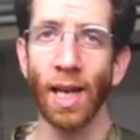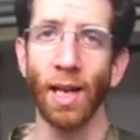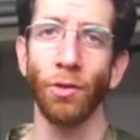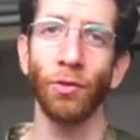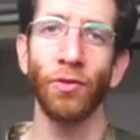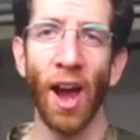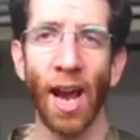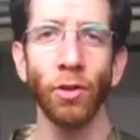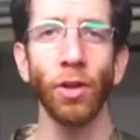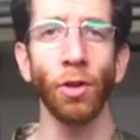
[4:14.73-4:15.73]
it's
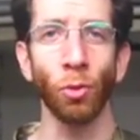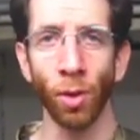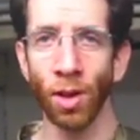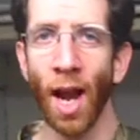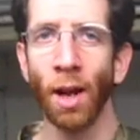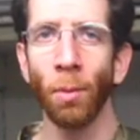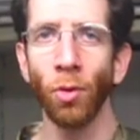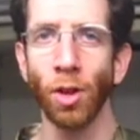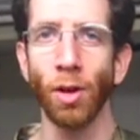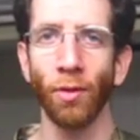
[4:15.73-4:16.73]
fast, it's
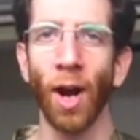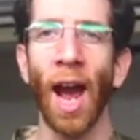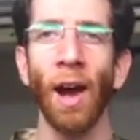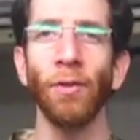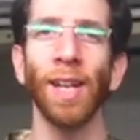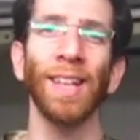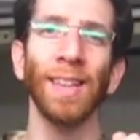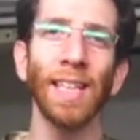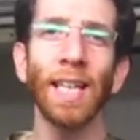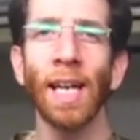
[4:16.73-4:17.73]
reliable, you never have any
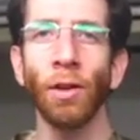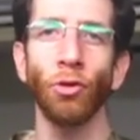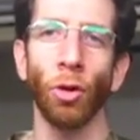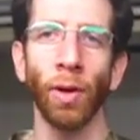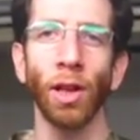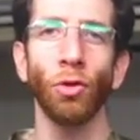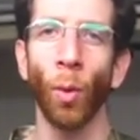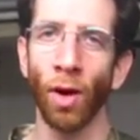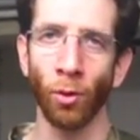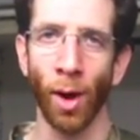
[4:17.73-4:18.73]
leaking during the
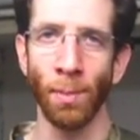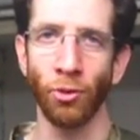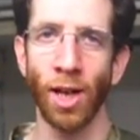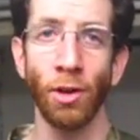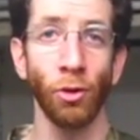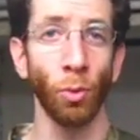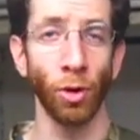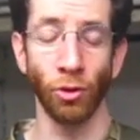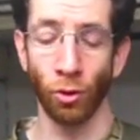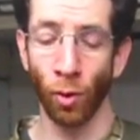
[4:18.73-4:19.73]
12 gram changes,
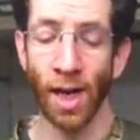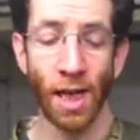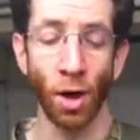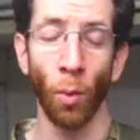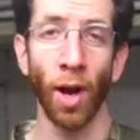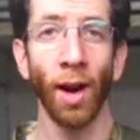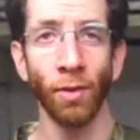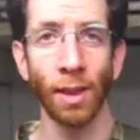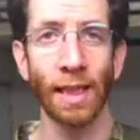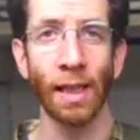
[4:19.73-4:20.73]
which is great. You don't want to have a
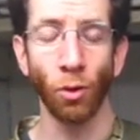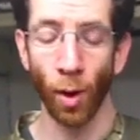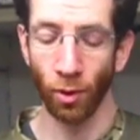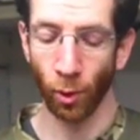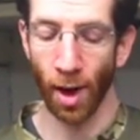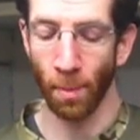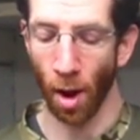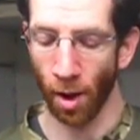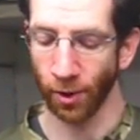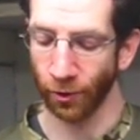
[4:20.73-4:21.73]
leaking 12 gram
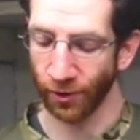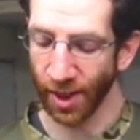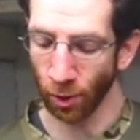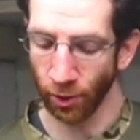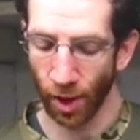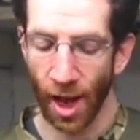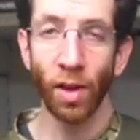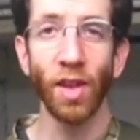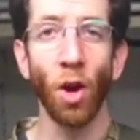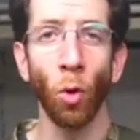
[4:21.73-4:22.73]
on the field.
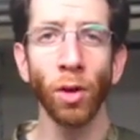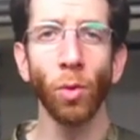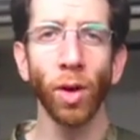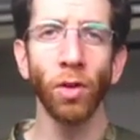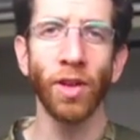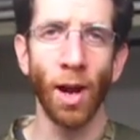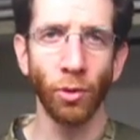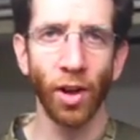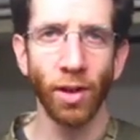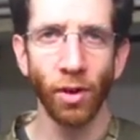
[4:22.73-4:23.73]
The only real
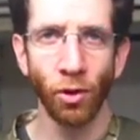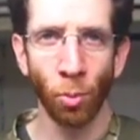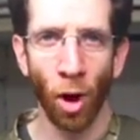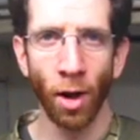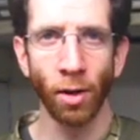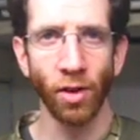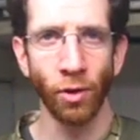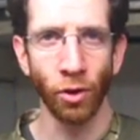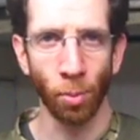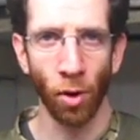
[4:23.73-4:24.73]
downside to this product
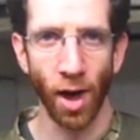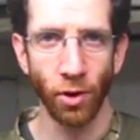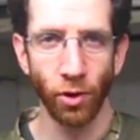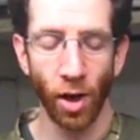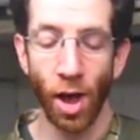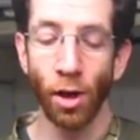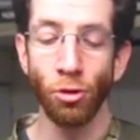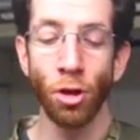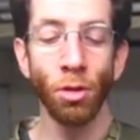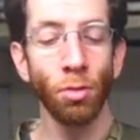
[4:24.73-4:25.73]
is the price.
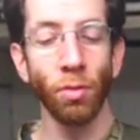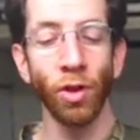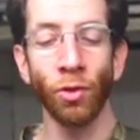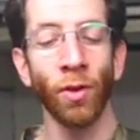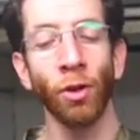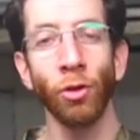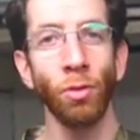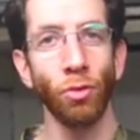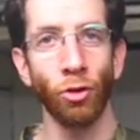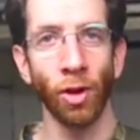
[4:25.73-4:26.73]
New, this
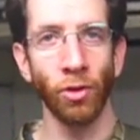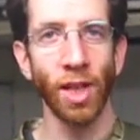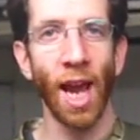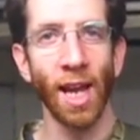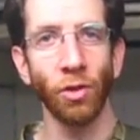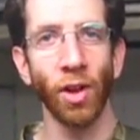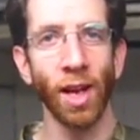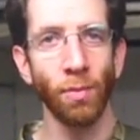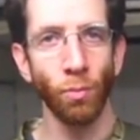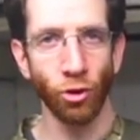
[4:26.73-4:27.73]
version, just the
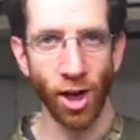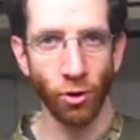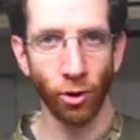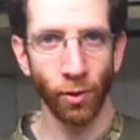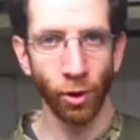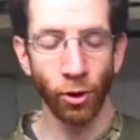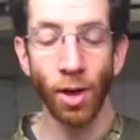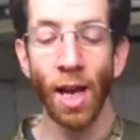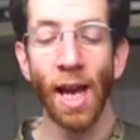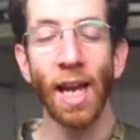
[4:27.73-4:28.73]
ASA changer version,
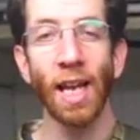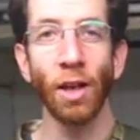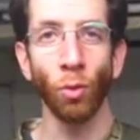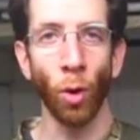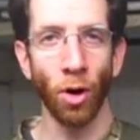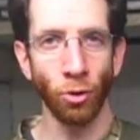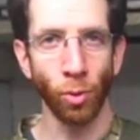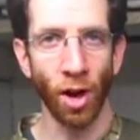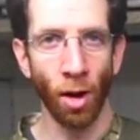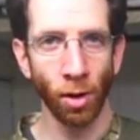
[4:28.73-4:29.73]
is
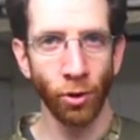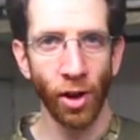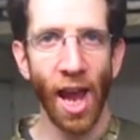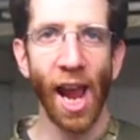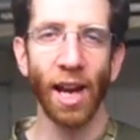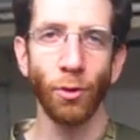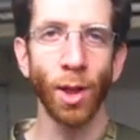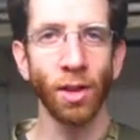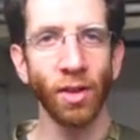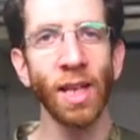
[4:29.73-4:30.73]
$100, and if you
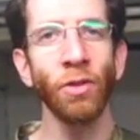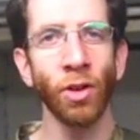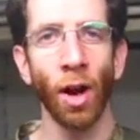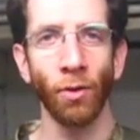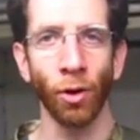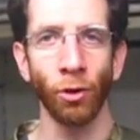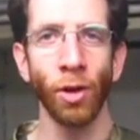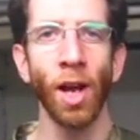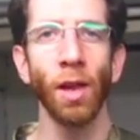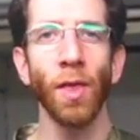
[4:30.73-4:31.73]
get the T-stock
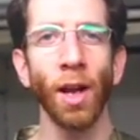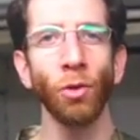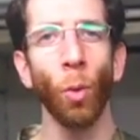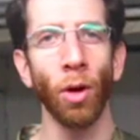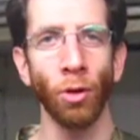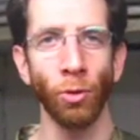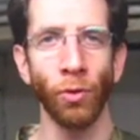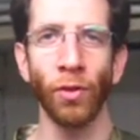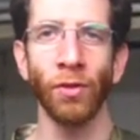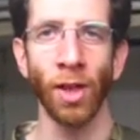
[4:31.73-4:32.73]
version, that is
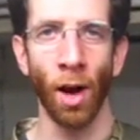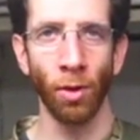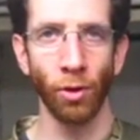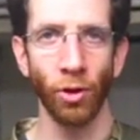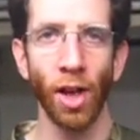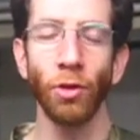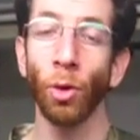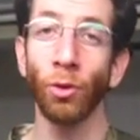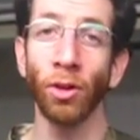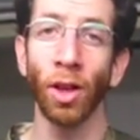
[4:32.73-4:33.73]
$150.
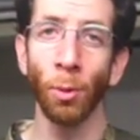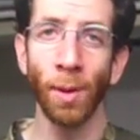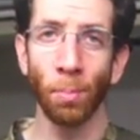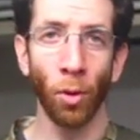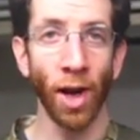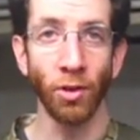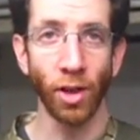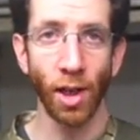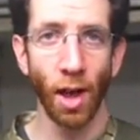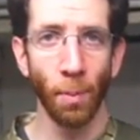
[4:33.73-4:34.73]
So it's a little bit
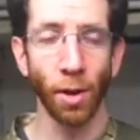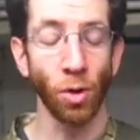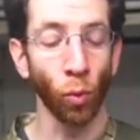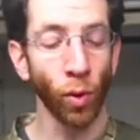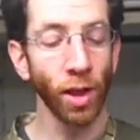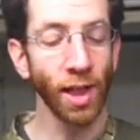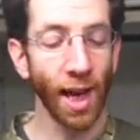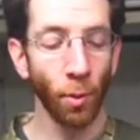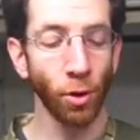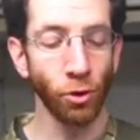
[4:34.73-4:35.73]
pricey, but you really
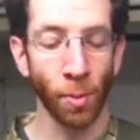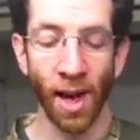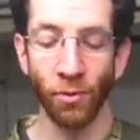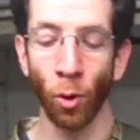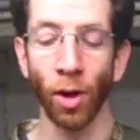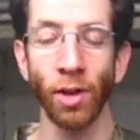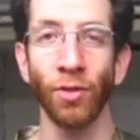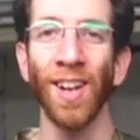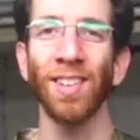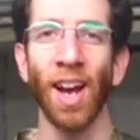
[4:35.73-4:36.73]
get what you pay for. It's
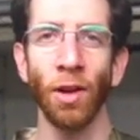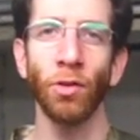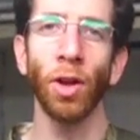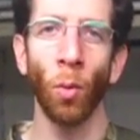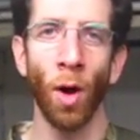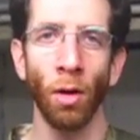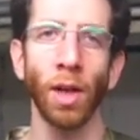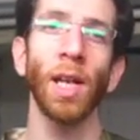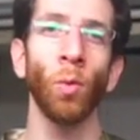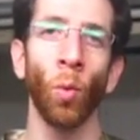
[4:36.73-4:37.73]
fantastic
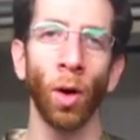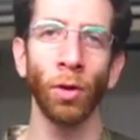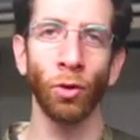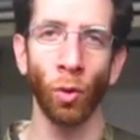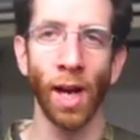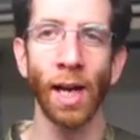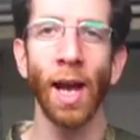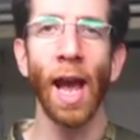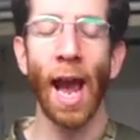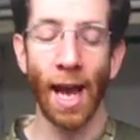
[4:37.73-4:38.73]
quality, it works great,
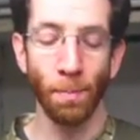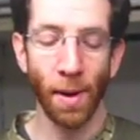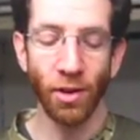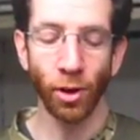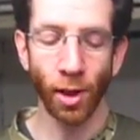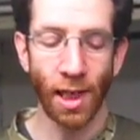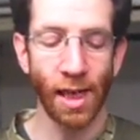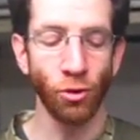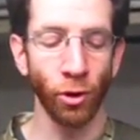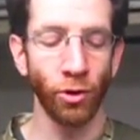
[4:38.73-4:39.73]
and basically
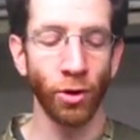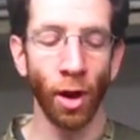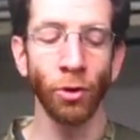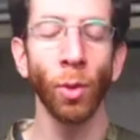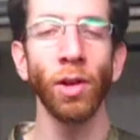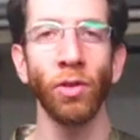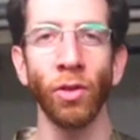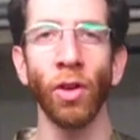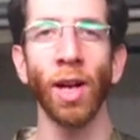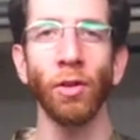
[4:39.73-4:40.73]
it just does what it's
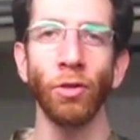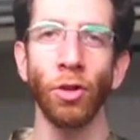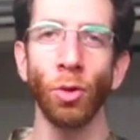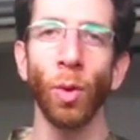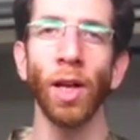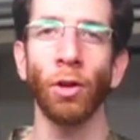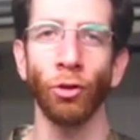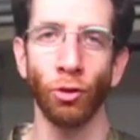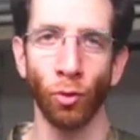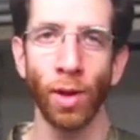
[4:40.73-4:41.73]
designed to do
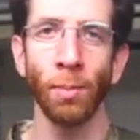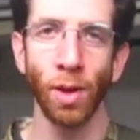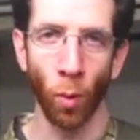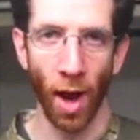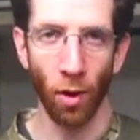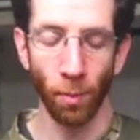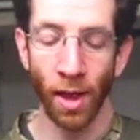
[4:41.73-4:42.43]
extremely well.